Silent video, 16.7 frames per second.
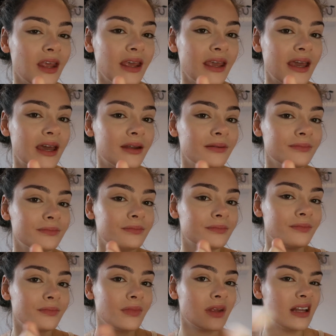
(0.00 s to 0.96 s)
Again,
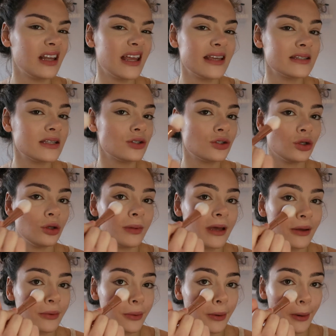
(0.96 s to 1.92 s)
less than
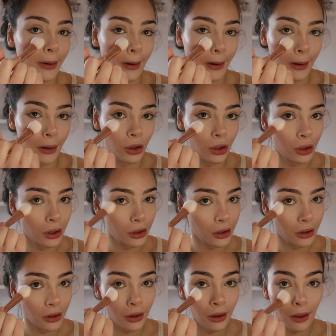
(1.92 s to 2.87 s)
£2.
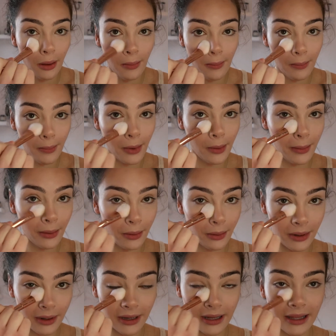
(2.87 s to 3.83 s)
I'll put
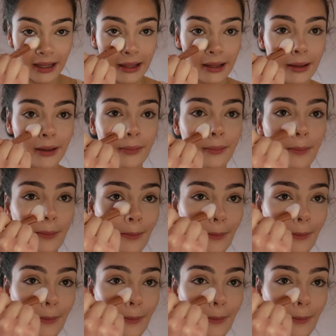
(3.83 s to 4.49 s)
one under here.